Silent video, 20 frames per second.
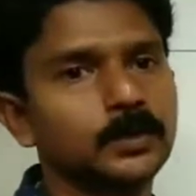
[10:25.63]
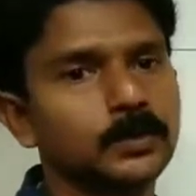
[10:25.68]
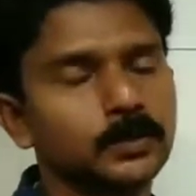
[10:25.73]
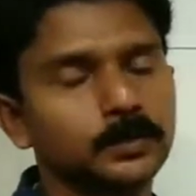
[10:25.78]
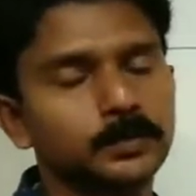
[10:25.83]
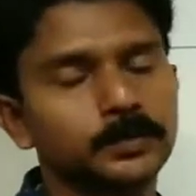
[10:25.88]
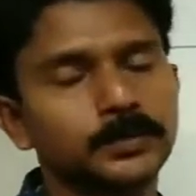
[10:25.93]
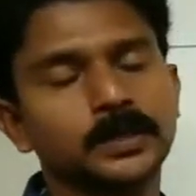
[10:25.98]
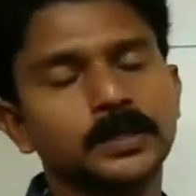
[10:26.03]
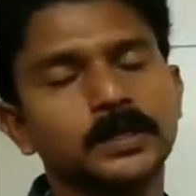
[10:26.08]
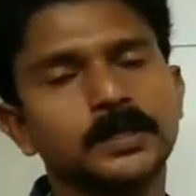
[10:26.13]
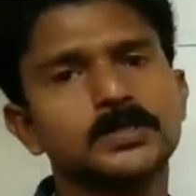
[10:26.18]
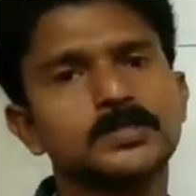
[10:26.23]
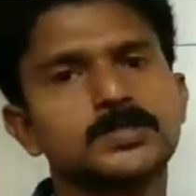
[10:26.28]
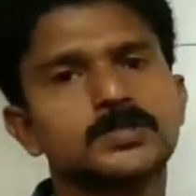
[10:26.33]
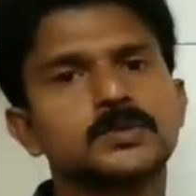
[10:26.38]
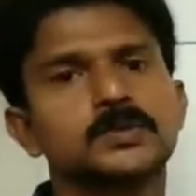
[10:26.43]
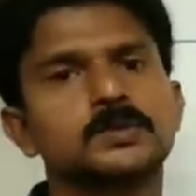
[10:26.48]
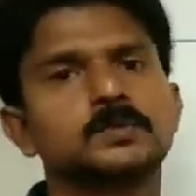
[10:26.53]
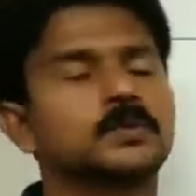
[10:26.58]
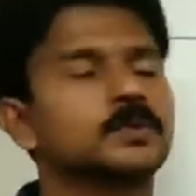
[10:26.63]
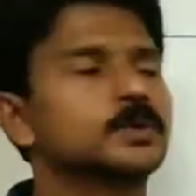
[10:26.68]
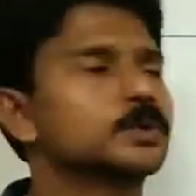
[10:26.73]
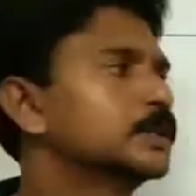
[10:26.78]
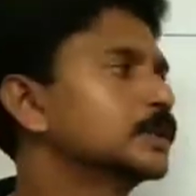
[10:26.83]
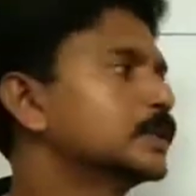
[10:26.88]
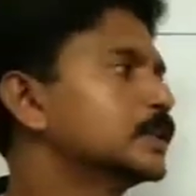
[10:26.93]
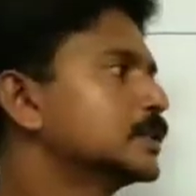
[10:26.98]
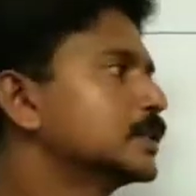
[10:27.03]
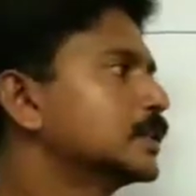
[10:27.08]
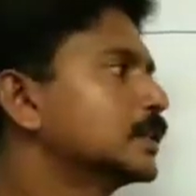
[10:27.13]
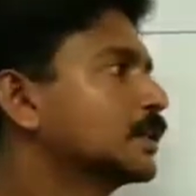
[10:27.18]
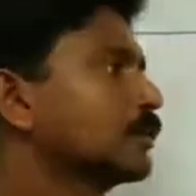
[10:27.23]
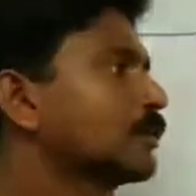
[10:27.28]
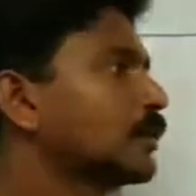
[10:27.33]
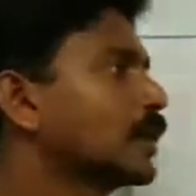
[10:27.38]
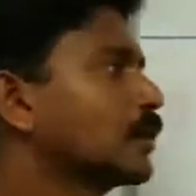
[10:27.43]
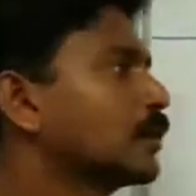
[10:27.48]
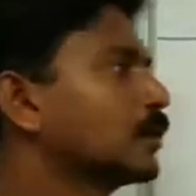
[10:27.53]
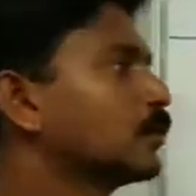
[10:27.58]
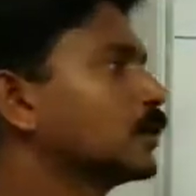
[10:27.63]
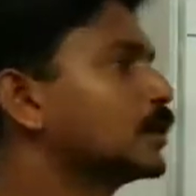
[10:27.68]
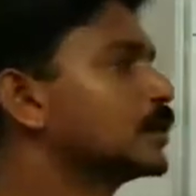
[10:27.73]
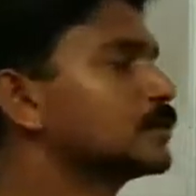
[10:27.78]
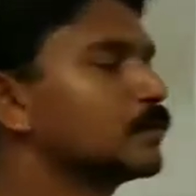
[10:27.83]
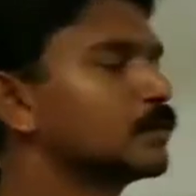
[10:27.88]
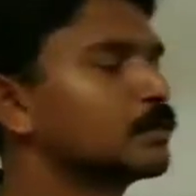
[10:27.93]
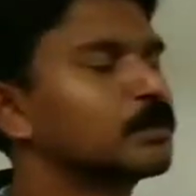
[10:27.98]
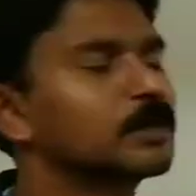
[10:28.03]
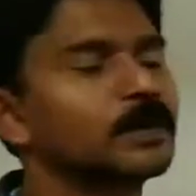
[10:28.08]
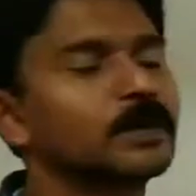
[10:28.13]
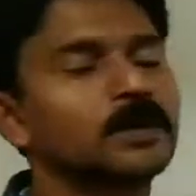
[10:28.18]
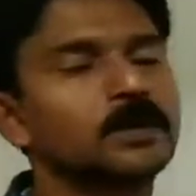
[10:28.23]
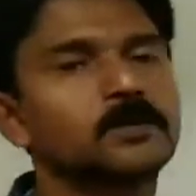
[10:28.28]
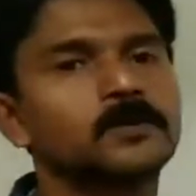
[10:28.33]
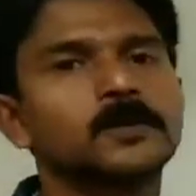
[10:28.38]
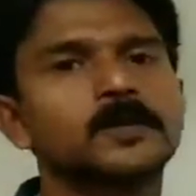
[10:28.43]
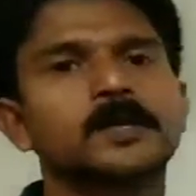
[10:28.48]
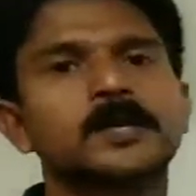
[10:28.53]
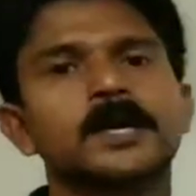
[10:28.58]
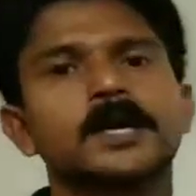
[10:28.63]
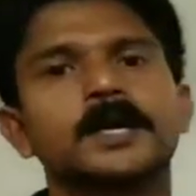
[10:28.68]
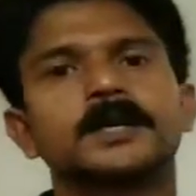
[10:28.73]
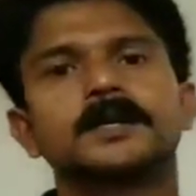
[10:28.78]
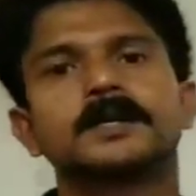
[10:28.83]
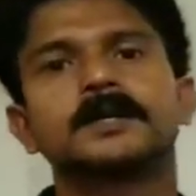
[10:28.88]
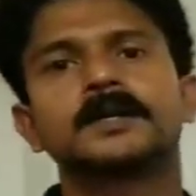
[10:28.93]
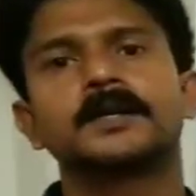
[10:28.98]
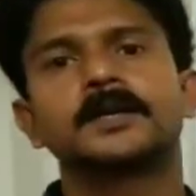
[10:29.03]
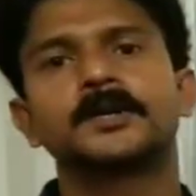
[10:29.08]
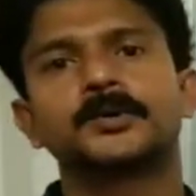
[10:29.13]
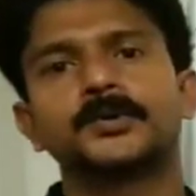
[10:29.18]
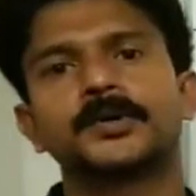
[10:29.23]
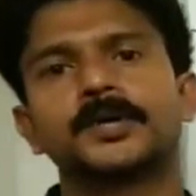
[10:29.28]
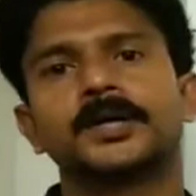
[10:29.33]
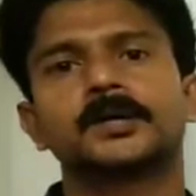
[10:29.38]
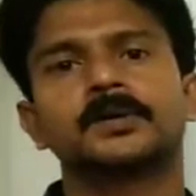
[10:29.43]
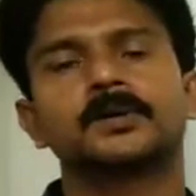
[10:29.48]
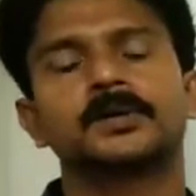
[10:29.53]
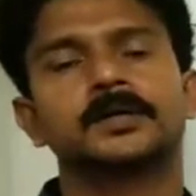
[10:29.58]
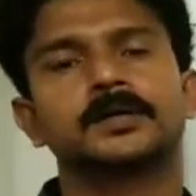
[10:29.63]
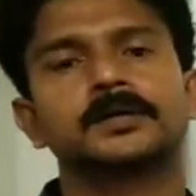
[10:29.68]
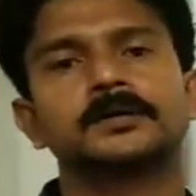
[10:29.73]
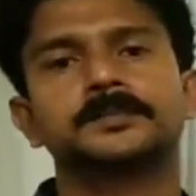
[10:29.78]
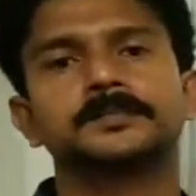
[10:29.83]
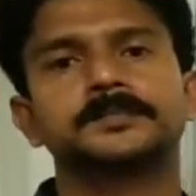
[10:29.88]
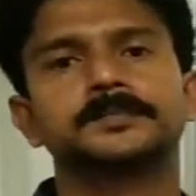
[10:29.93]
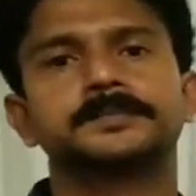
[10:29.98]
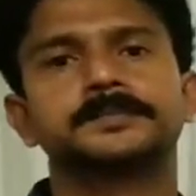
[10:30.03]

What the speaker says: Hope you understood both the regular, what is meant by regular and irregular.